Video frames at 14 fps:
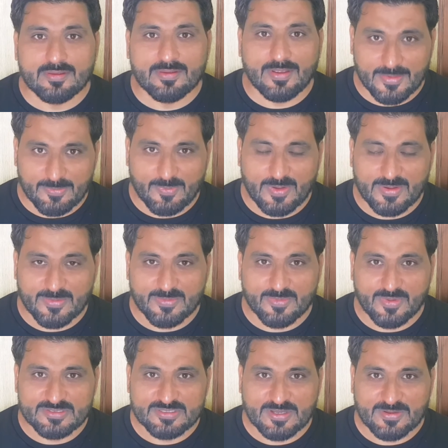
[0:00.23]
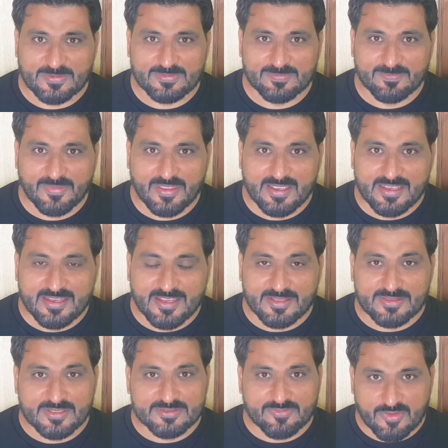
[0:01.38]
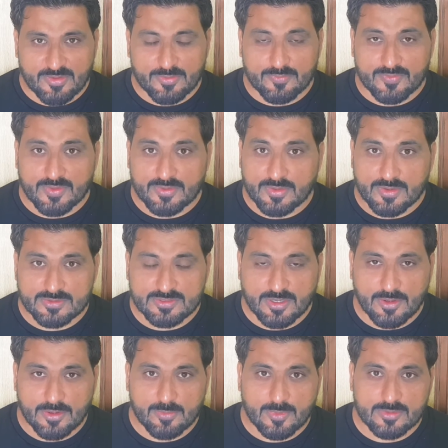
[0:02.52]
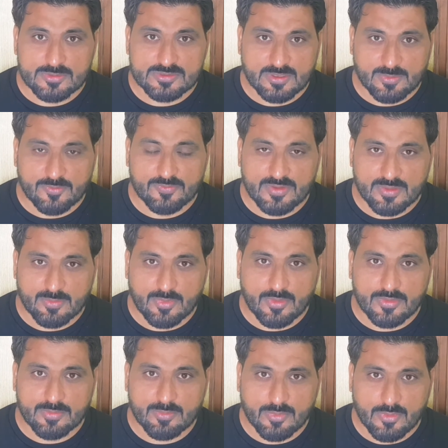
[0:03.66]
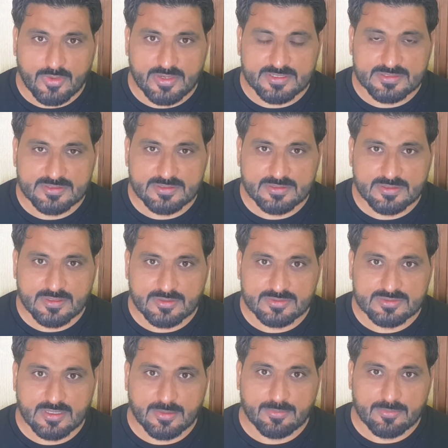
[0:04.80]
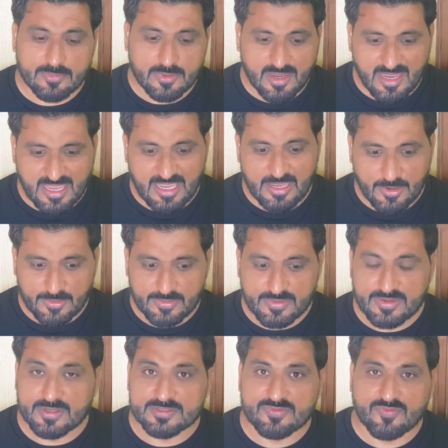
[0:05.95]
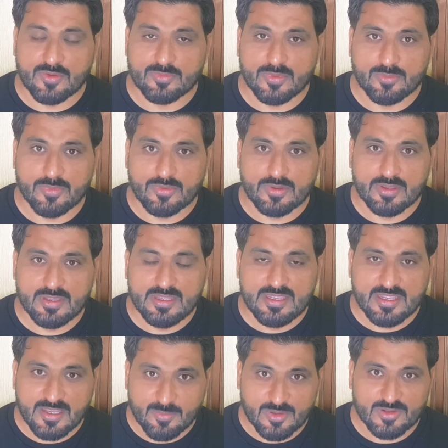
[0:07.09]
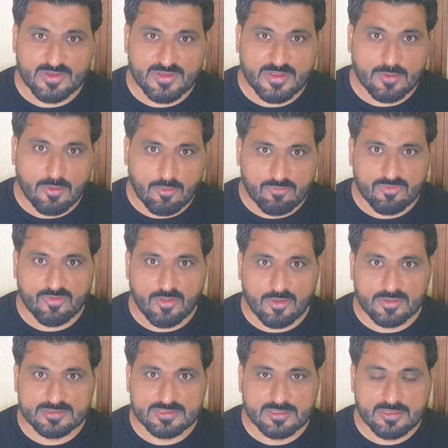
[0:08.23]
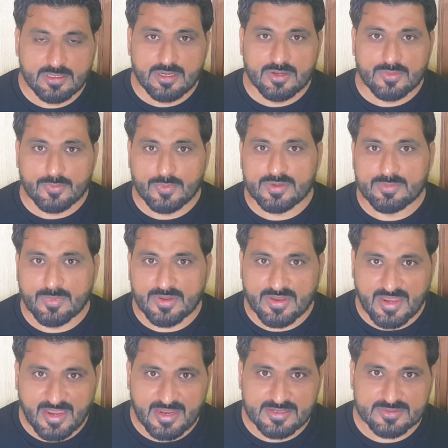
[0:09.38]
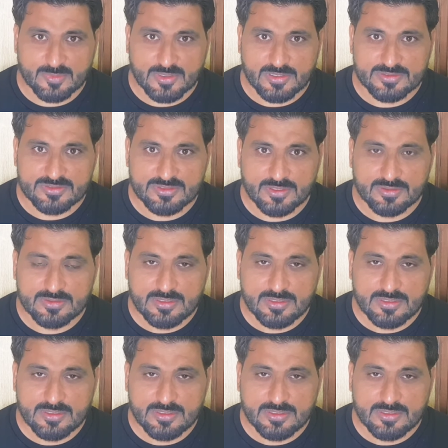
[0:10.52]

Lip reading: Hi, welcome to my channel. In this video, we are going to talk about some of the important points, some key ideas from the book Himalaya of Thought, written by SHAH.